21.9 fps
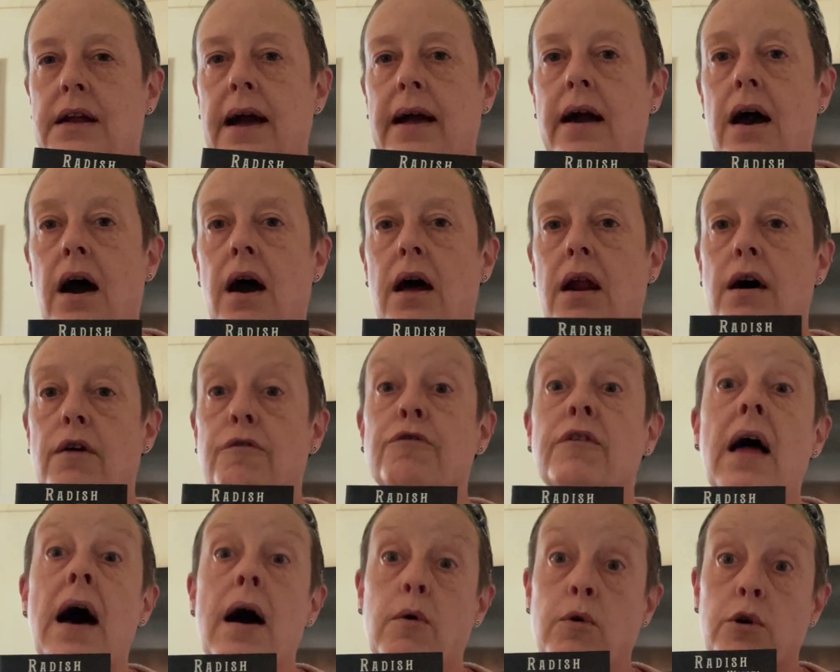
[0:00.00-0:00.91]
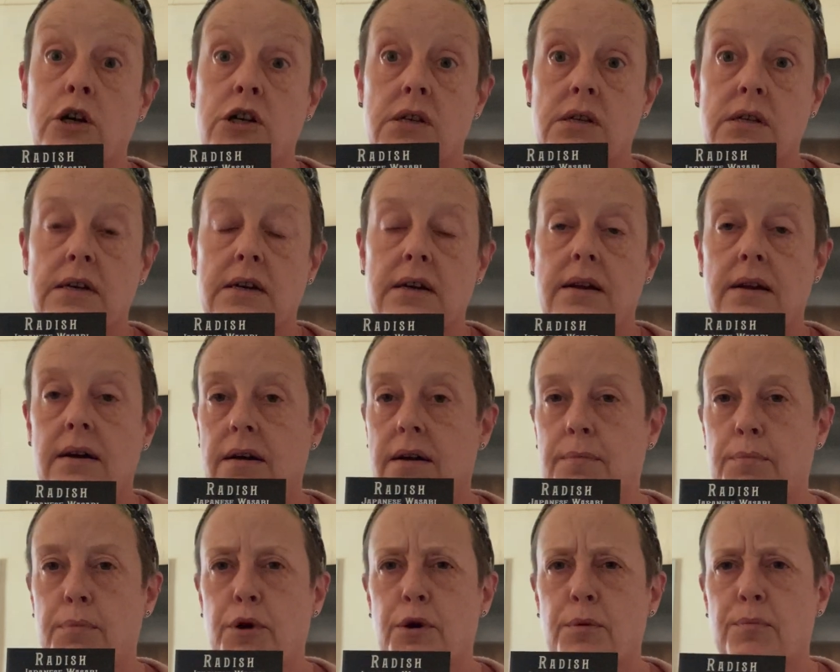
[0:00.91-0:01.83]
I got a flower seed,
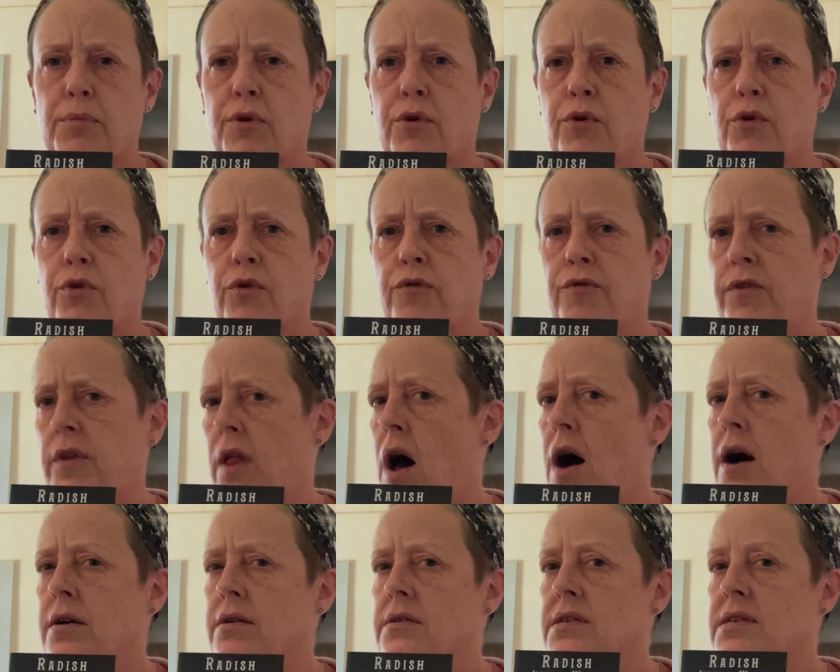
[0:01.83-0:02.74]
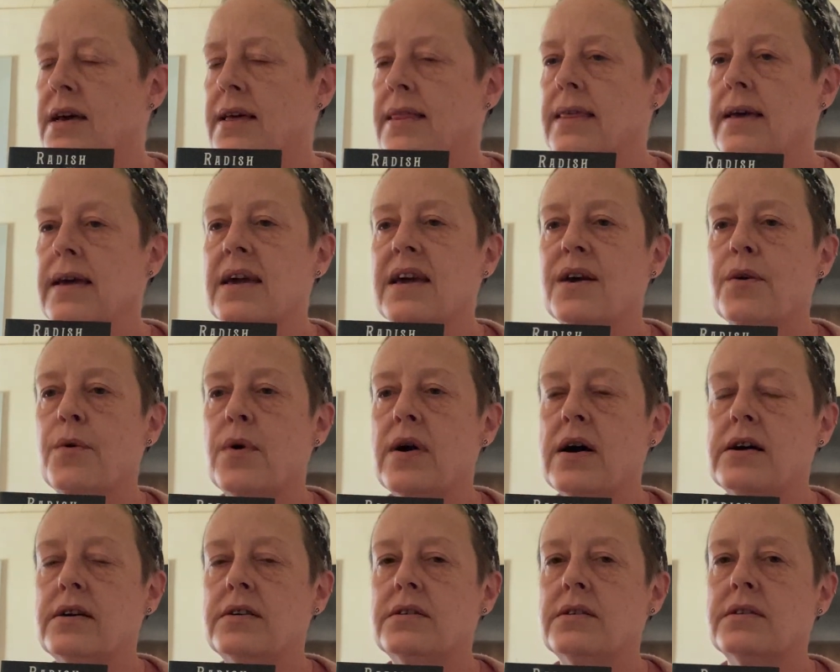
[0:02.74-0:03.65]
a purple phlox, I think it
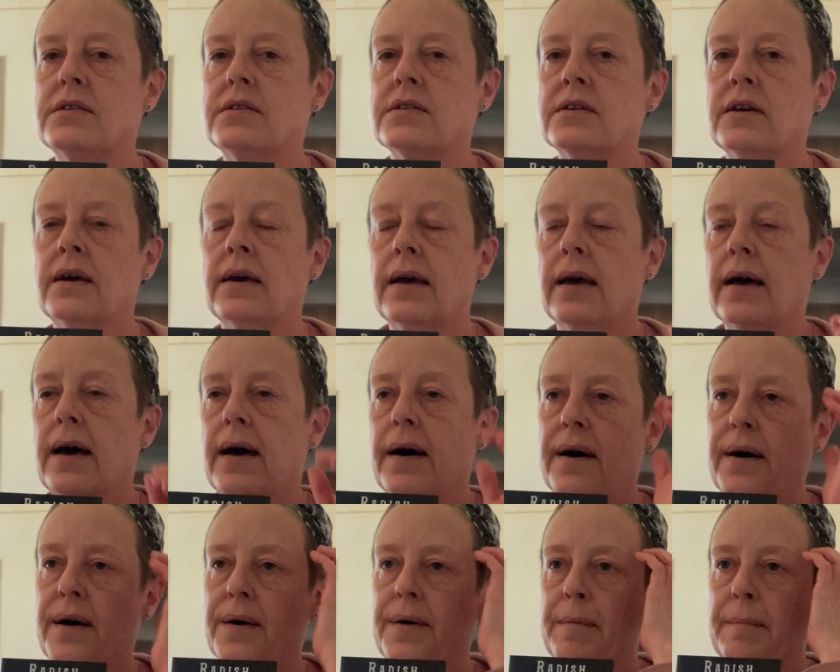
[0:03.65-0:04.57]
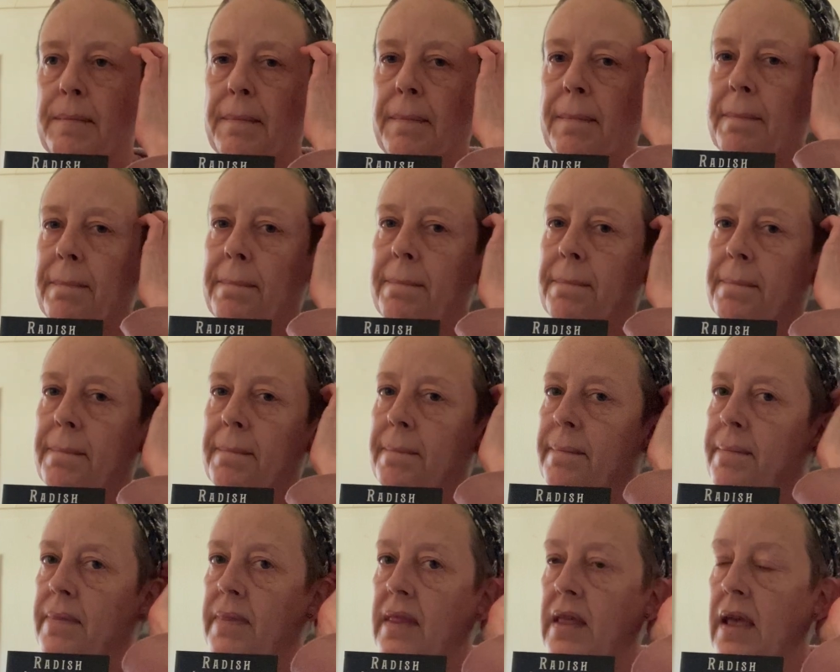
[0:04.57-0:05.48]
was. And
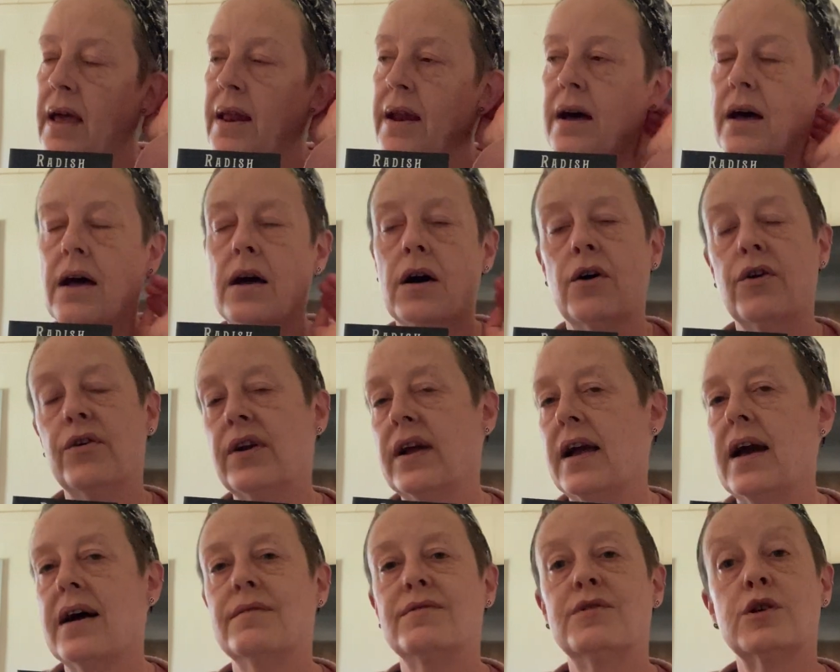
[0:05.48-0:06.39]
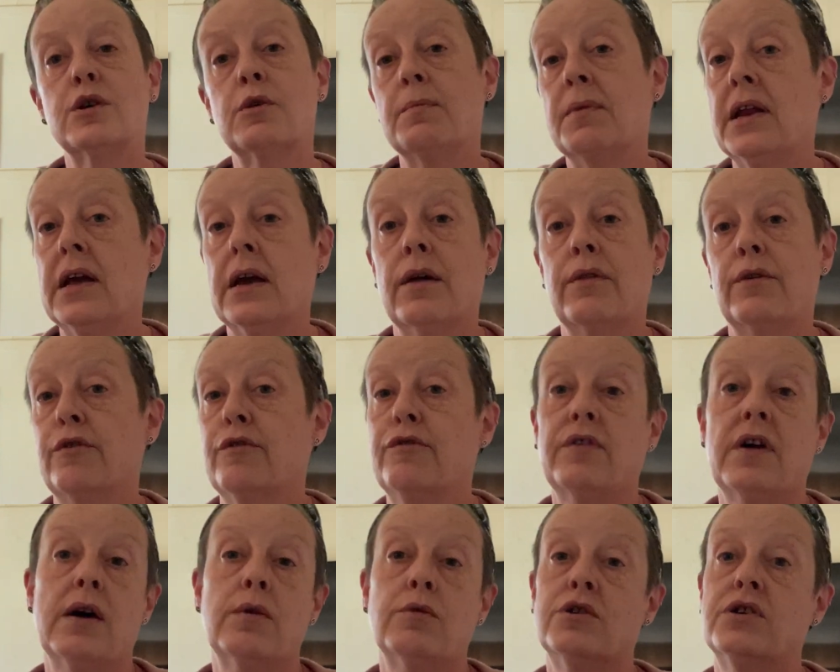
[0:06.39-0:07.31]
I already have so many other
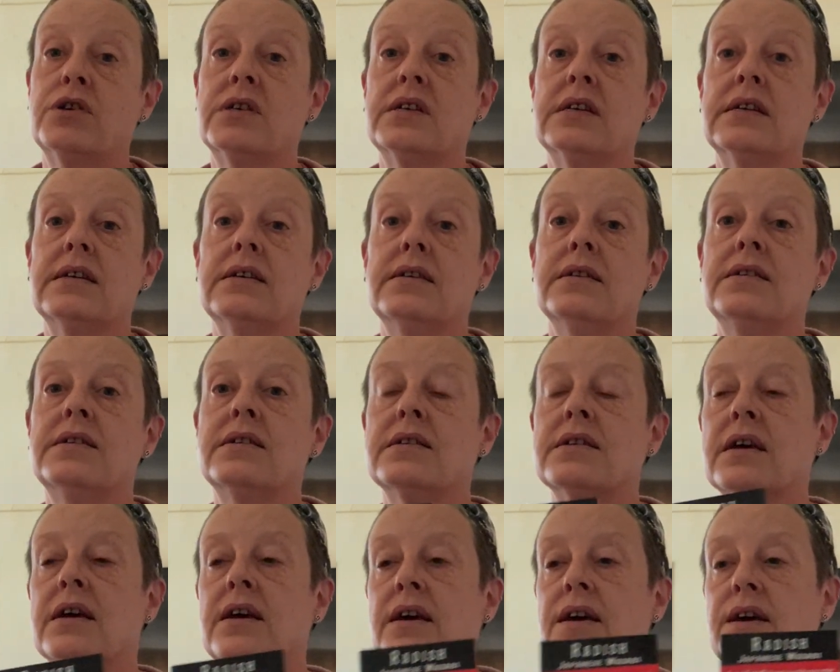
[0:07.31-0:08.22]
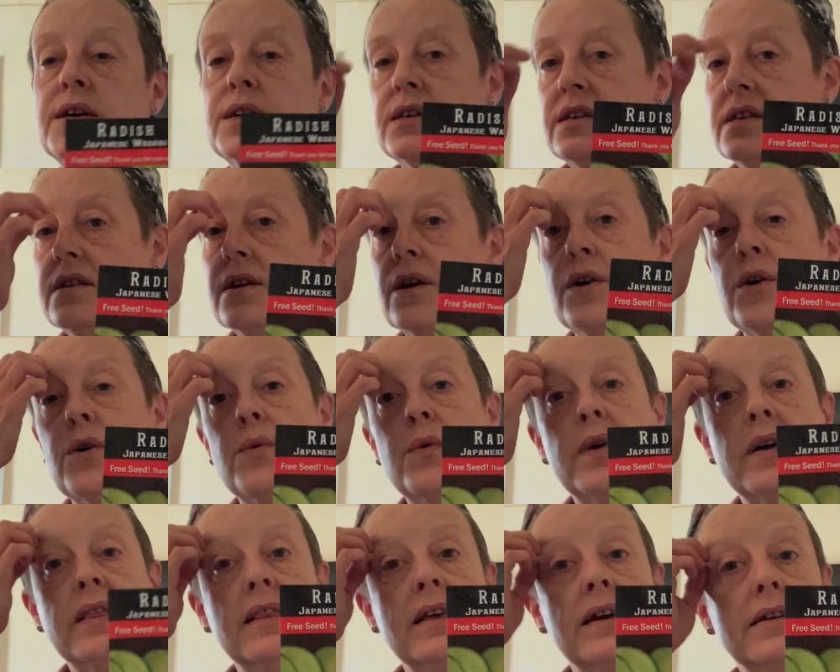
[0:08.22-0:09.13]
flower seeds. So
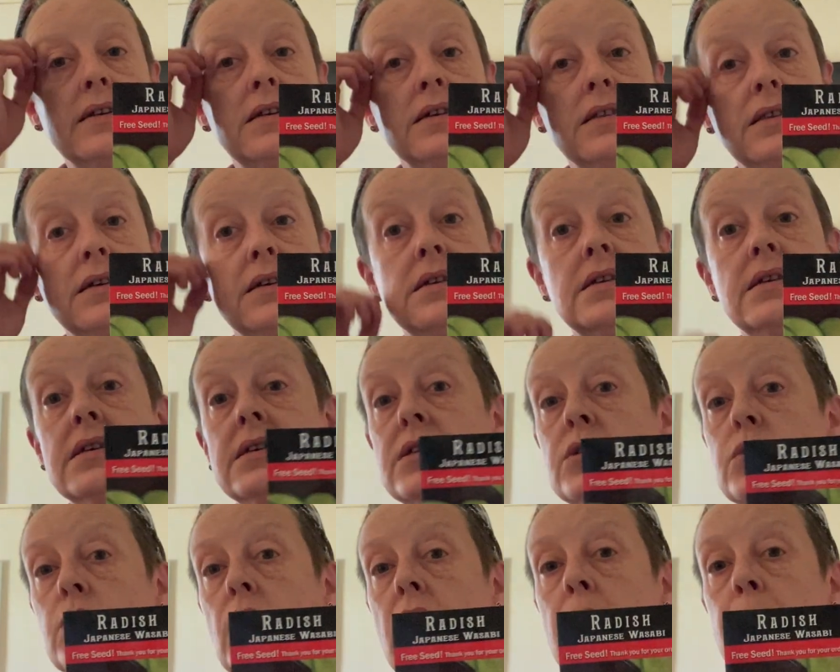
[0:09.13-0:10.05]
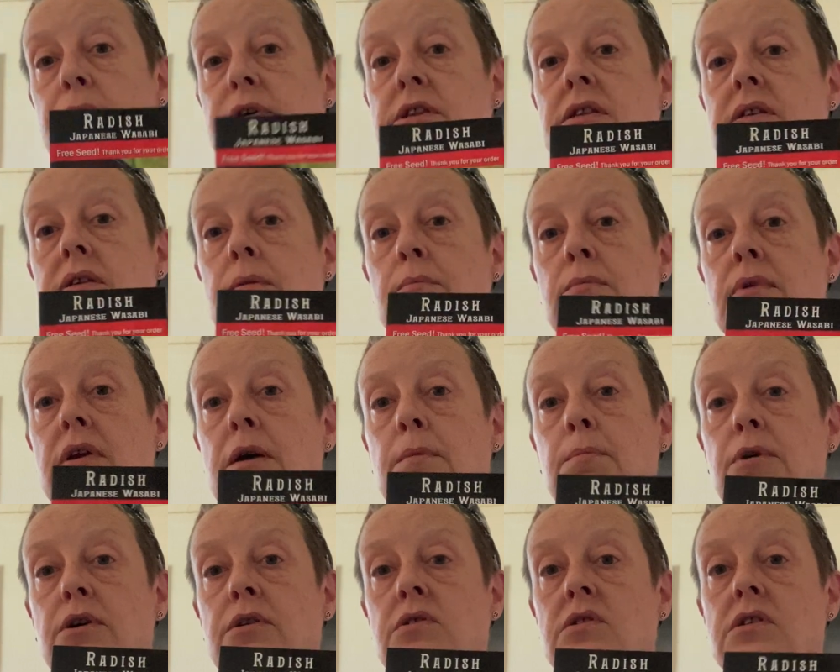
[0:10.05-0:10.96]
when they did the seed swap and somebody
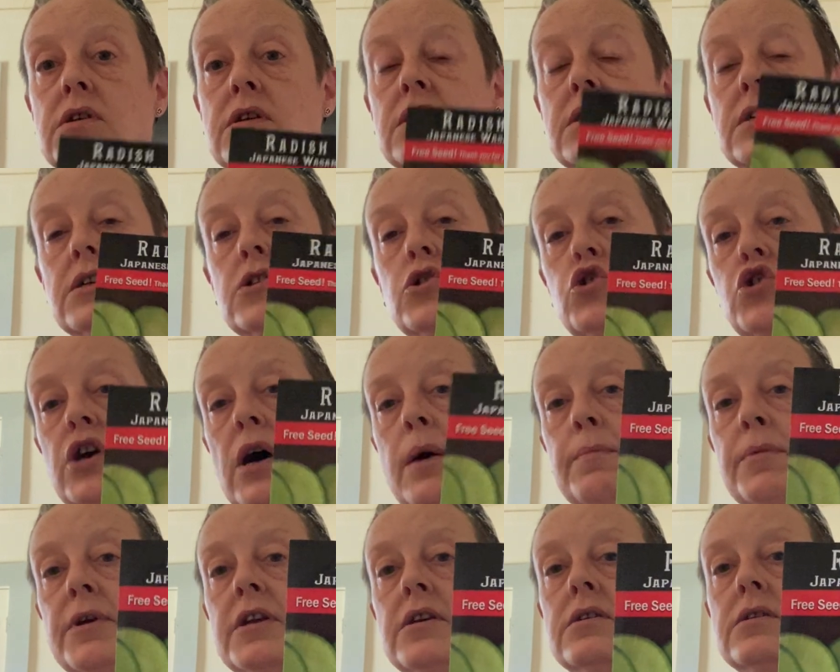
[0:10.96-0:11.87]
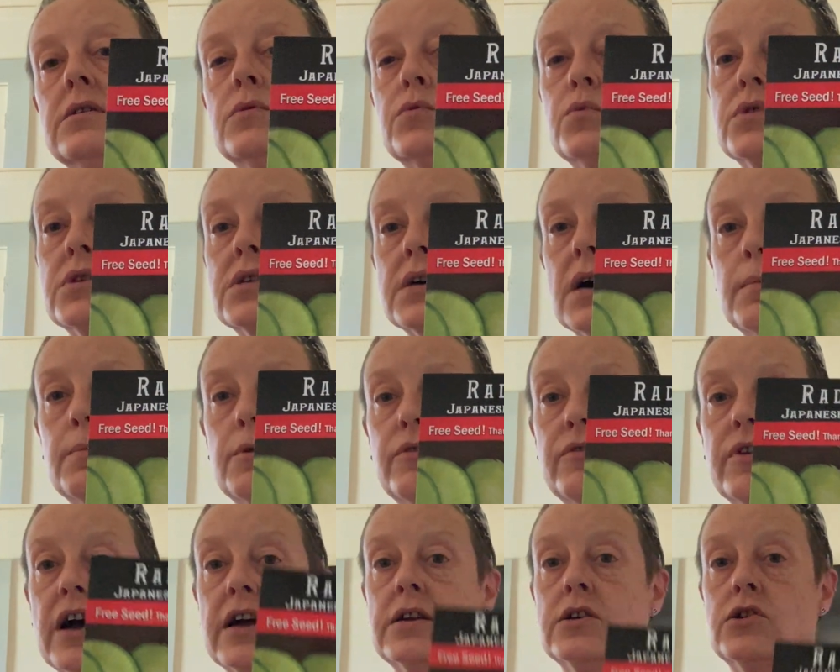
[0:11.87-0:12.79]
posted these Japanese
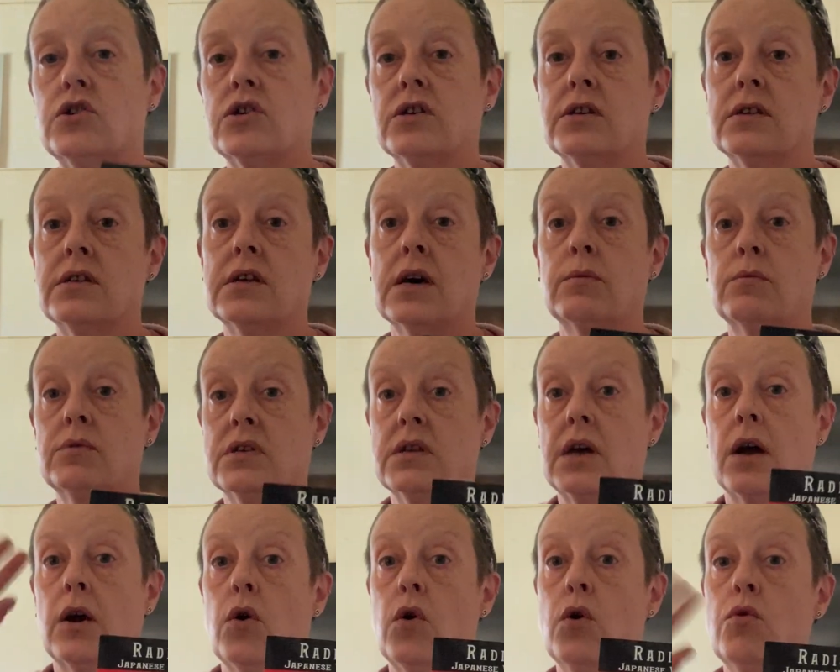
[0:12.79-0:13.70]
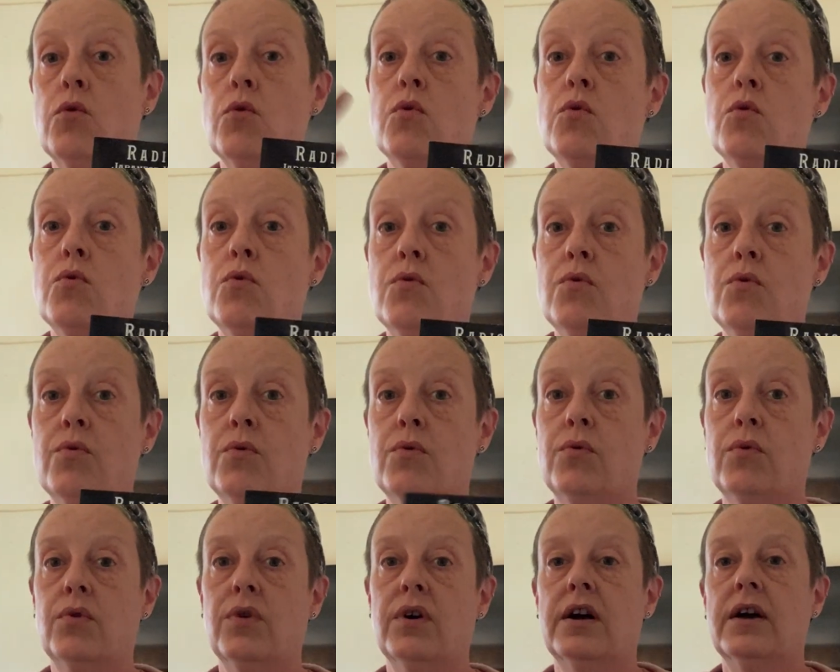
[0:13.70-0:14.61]
wasabi radishes, I was like,
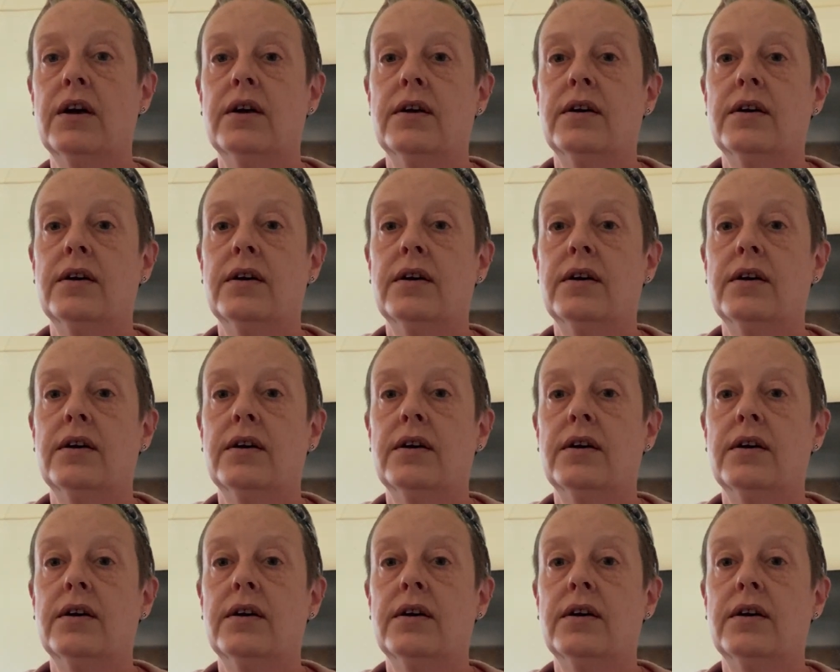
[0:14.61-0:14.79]
oh,